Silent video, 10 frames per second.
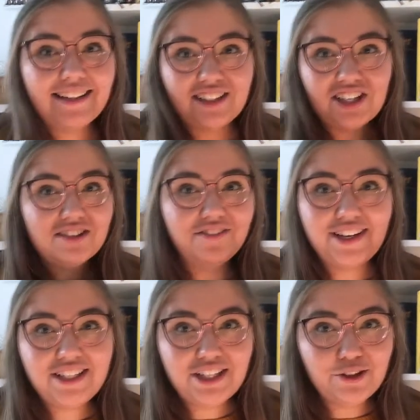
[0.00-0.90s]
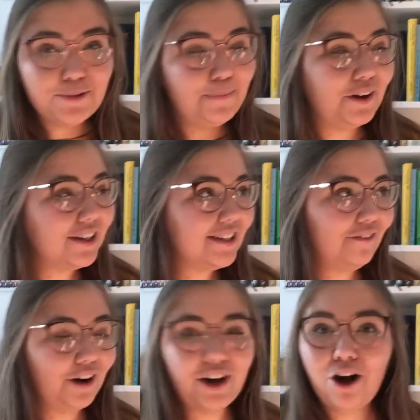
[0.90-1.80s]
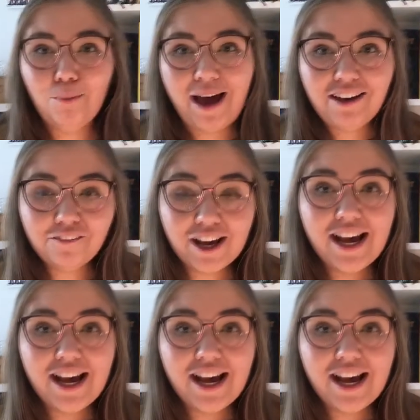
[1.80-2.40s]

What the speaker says: just read huge books for the whole month.